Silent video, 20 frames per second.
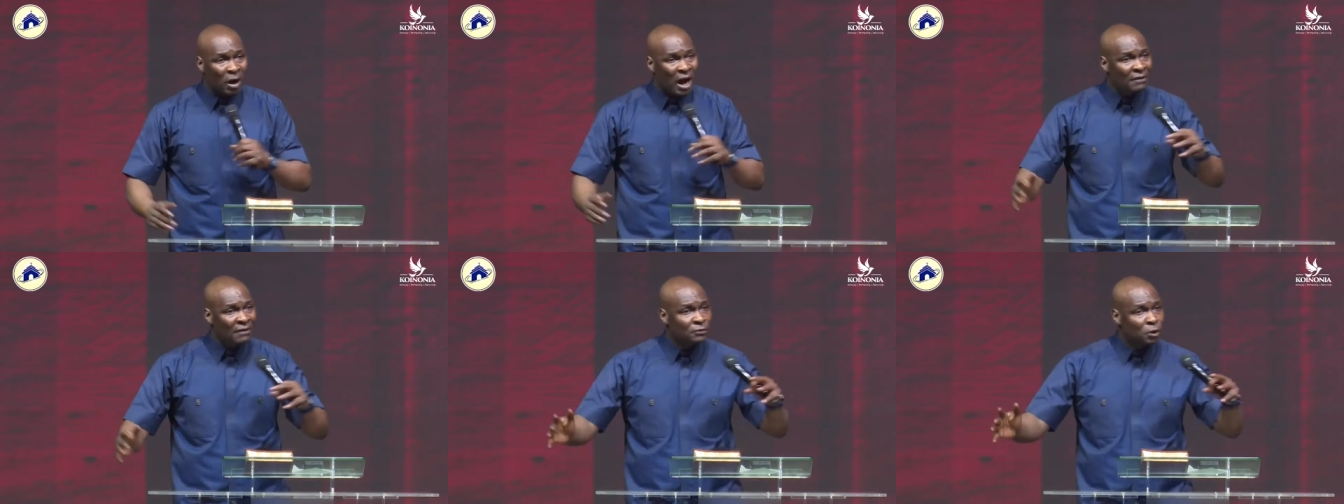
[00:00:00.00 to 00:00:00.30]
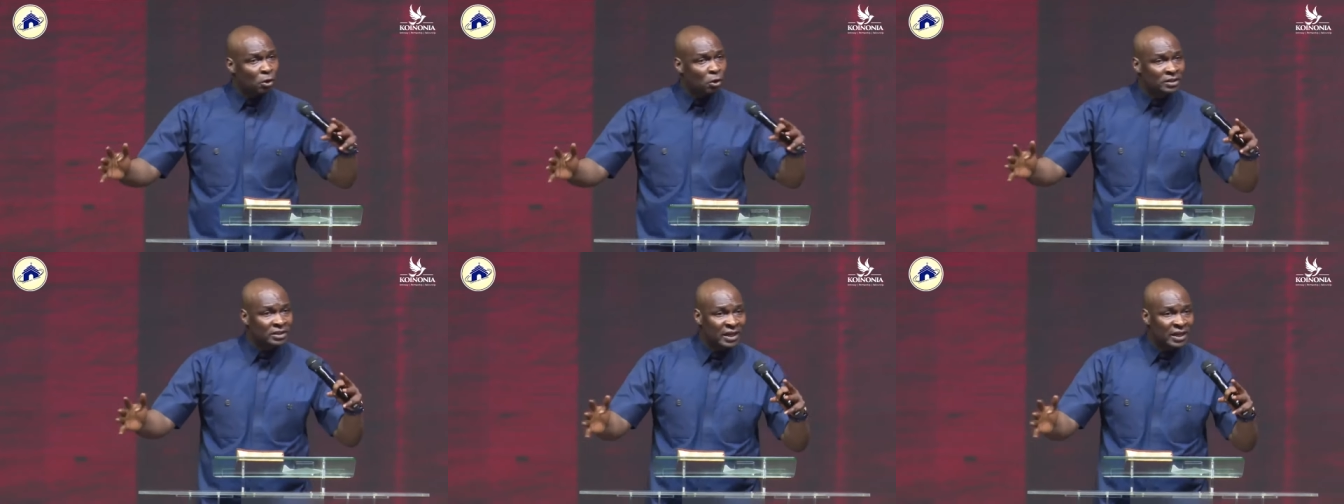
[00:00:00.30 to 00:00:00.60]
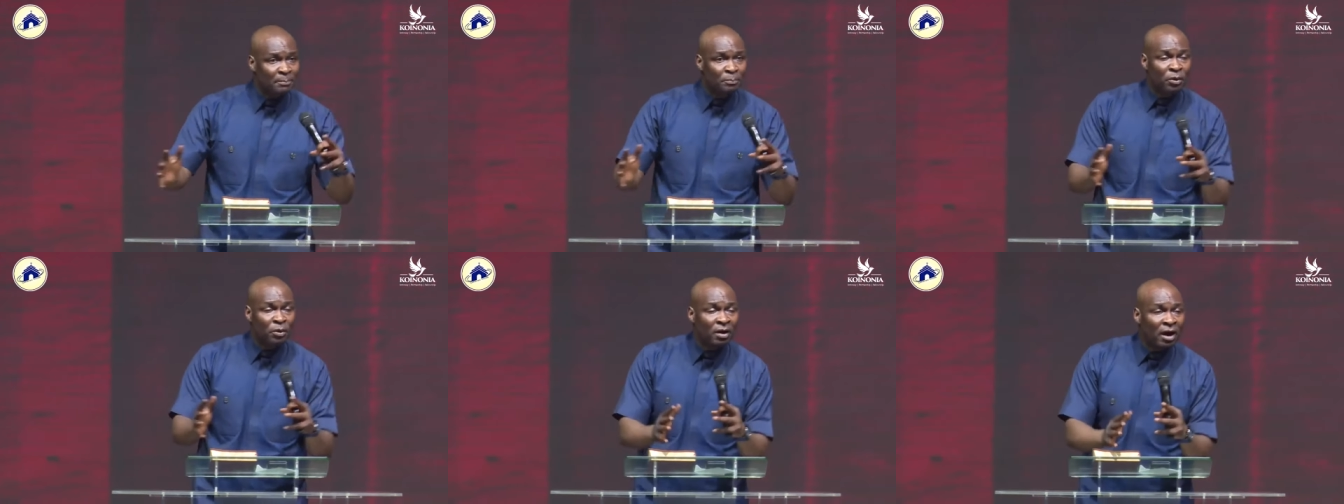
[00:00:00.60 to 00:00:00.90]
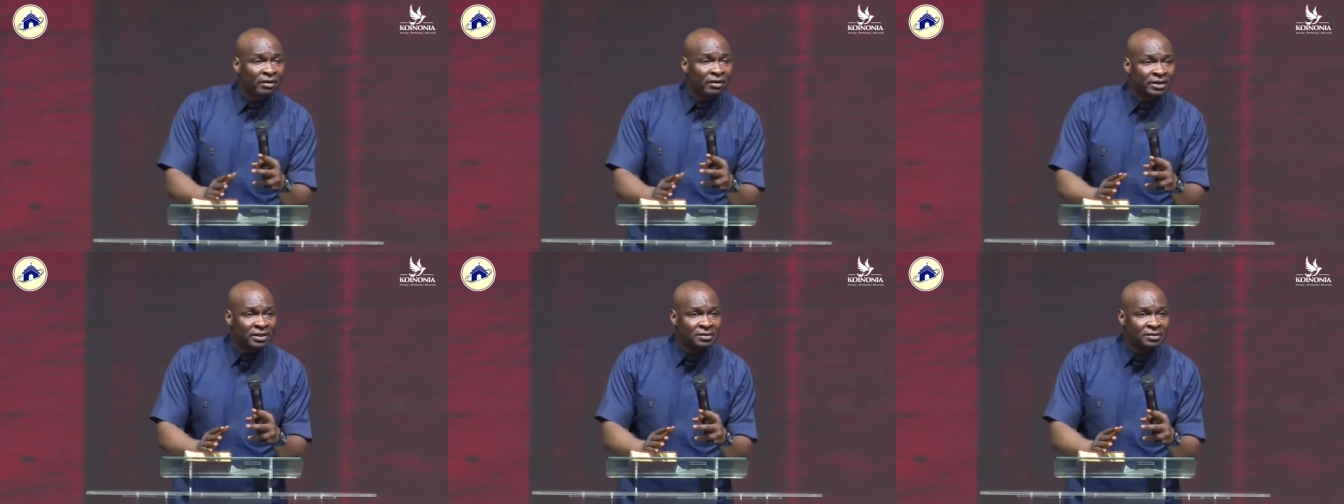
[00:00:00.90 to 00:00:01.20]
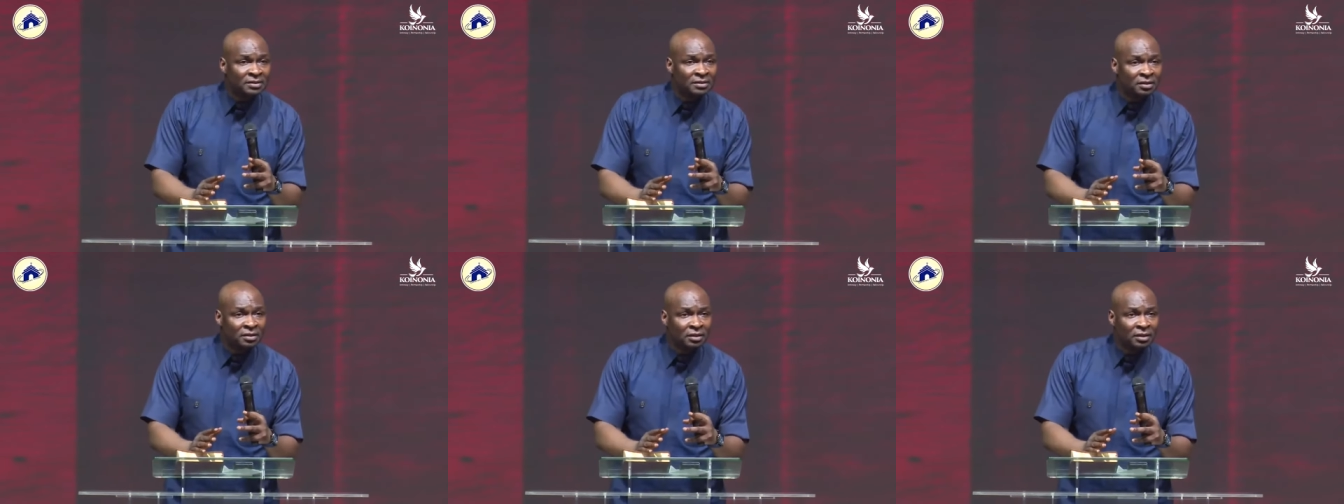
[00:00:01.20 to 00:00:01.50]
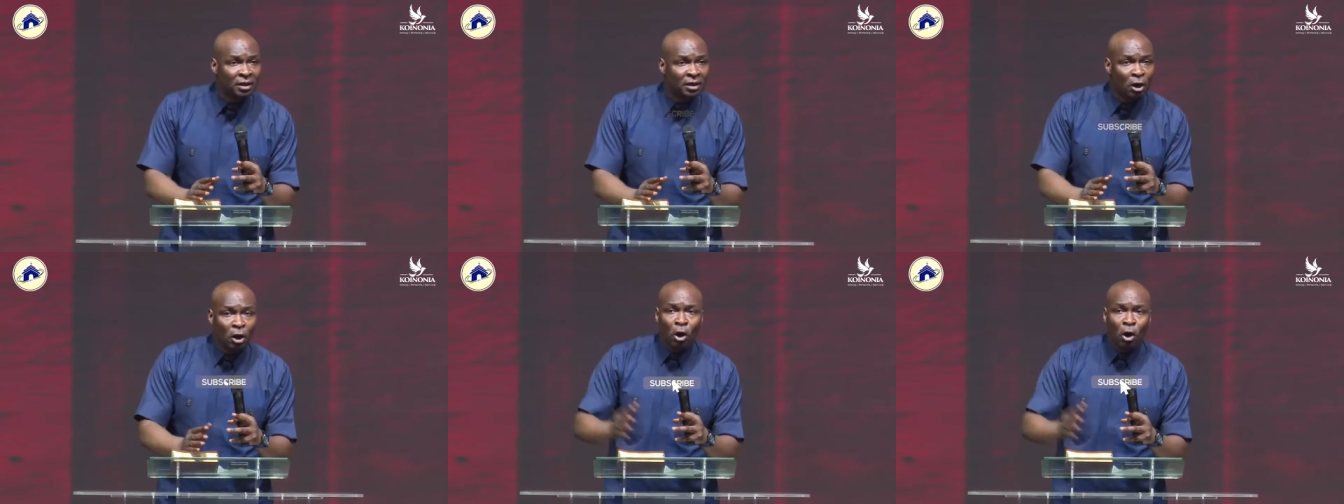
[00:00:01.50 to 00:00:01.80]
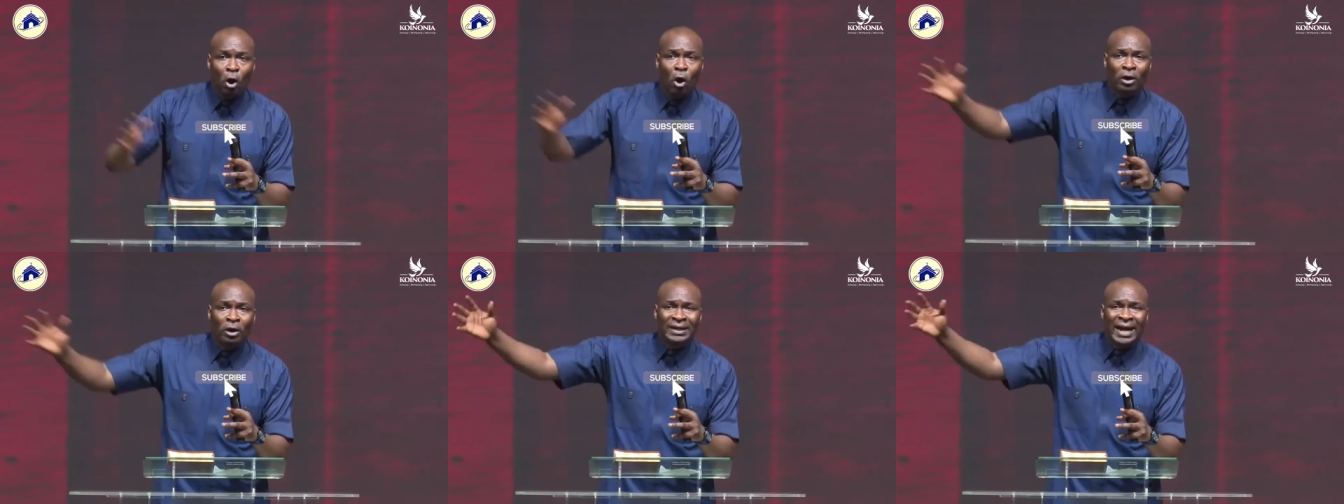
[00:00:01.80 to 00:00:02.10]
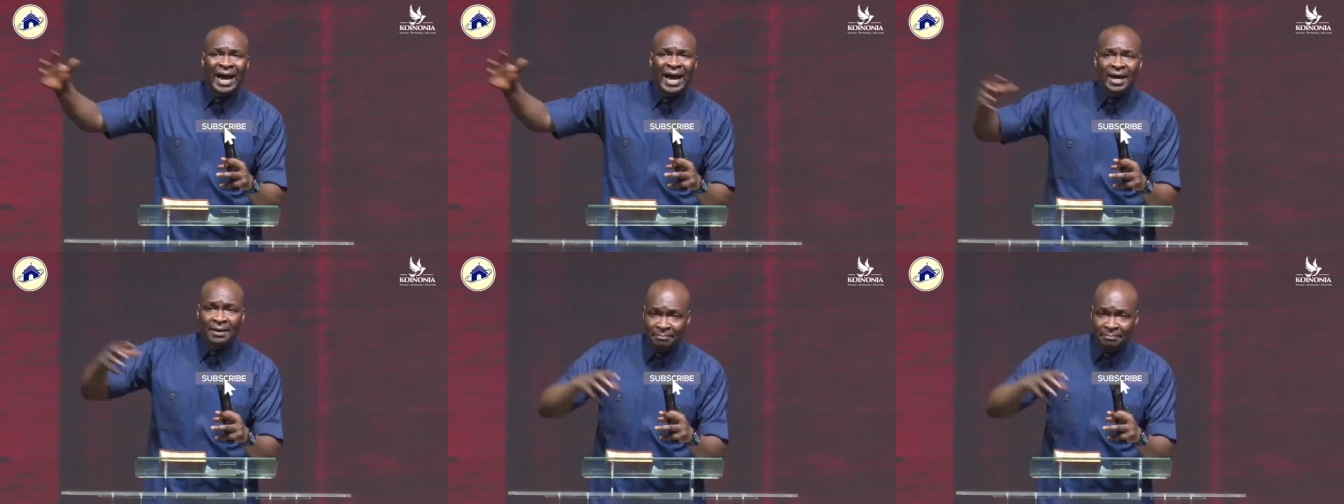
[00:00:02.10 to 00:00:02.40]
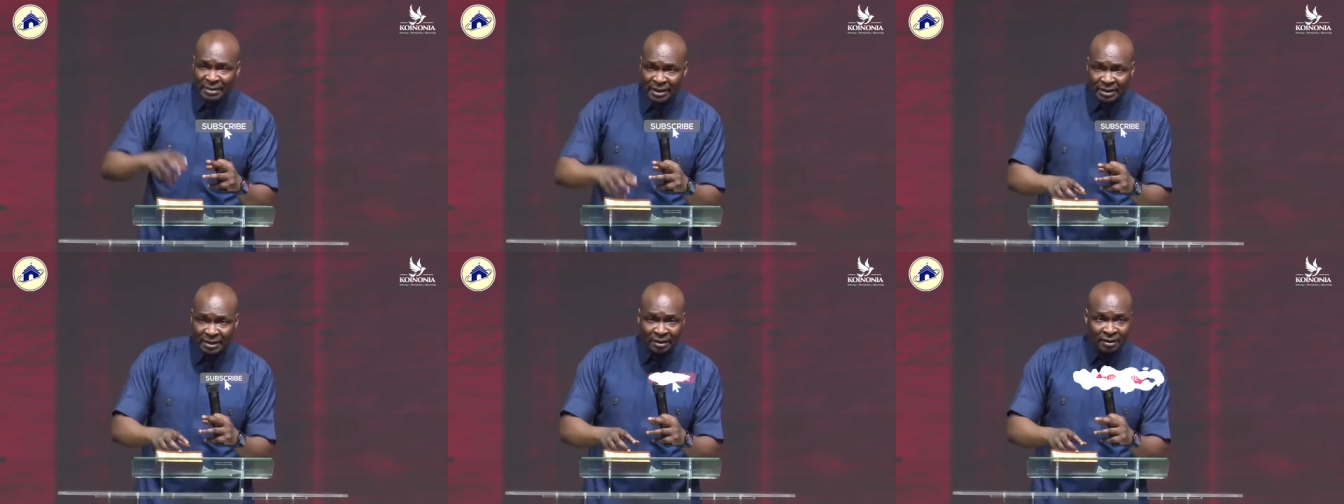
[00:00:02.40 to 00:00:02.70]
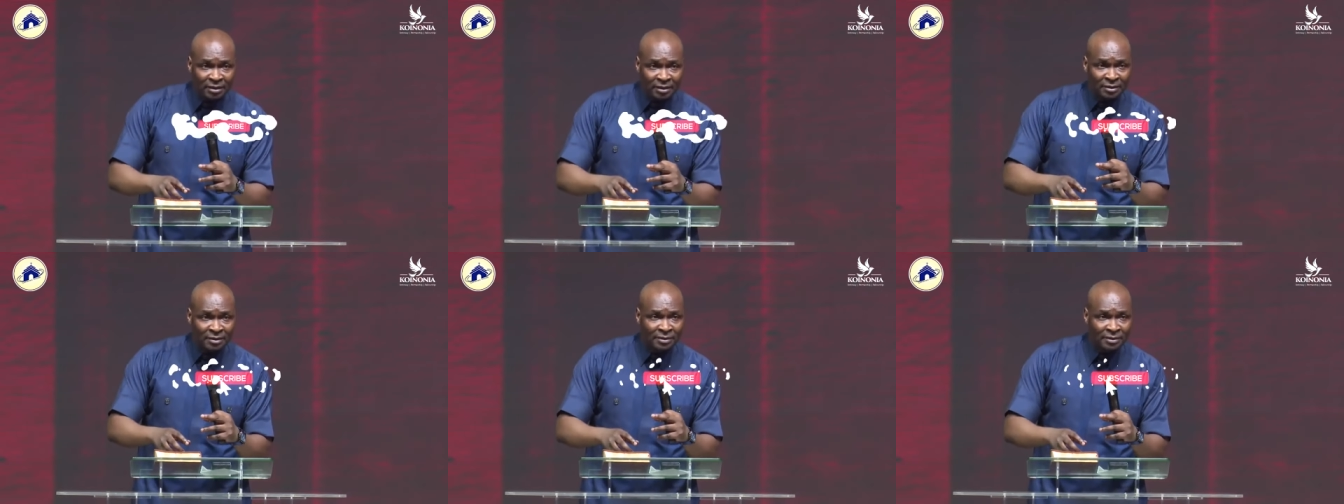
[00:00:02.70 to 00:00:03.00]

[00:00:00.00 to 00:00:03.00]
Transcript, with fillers: have contemporaries, order a meal